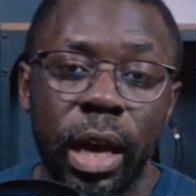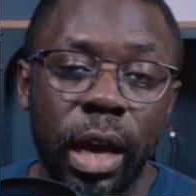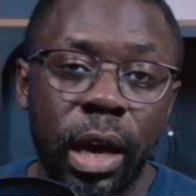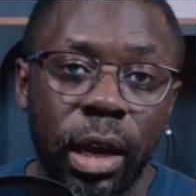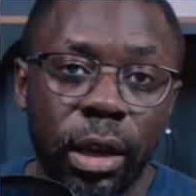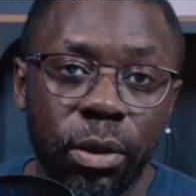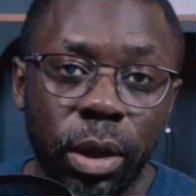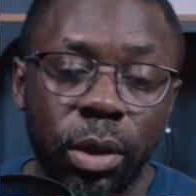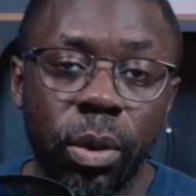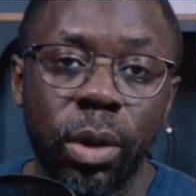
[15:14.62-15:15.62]
in
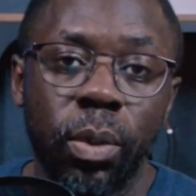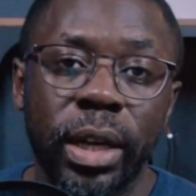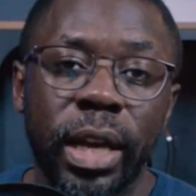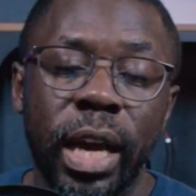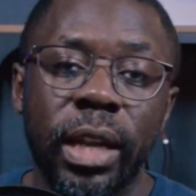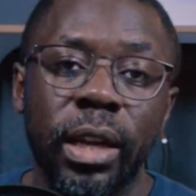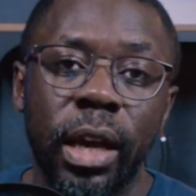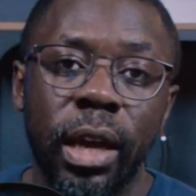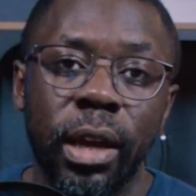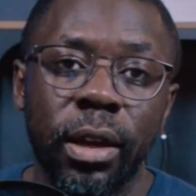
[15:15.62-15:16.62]
2021 they had
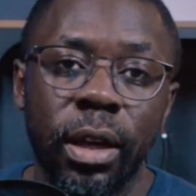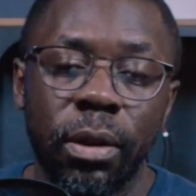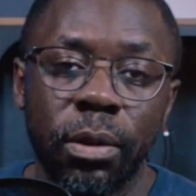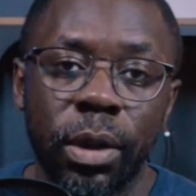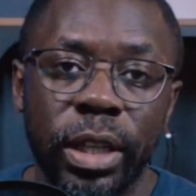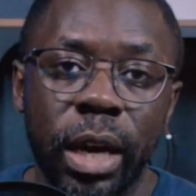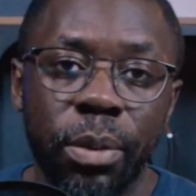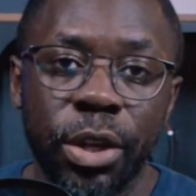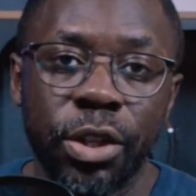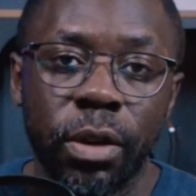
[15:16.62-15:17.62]
a
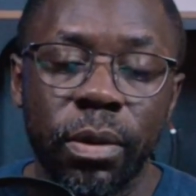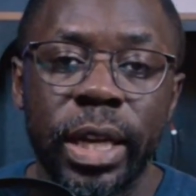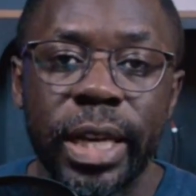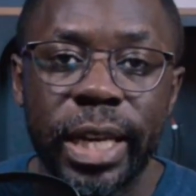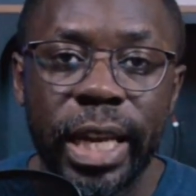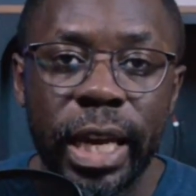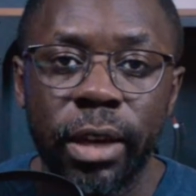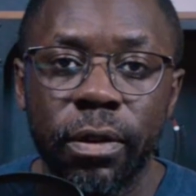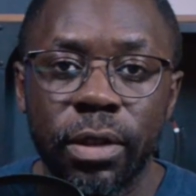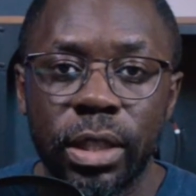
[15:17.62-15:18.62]
debt ratio
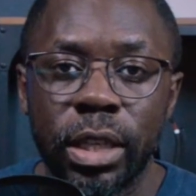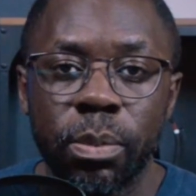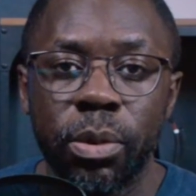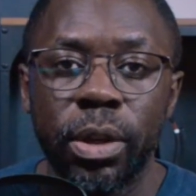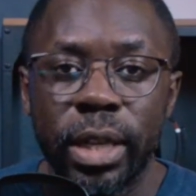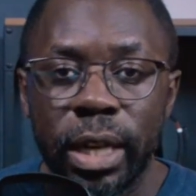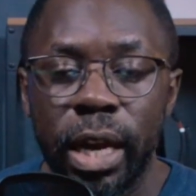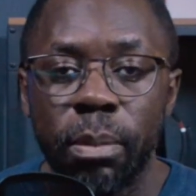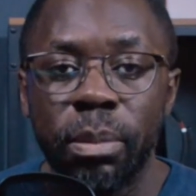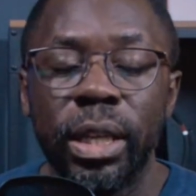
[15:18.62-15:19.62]
negative 6.9,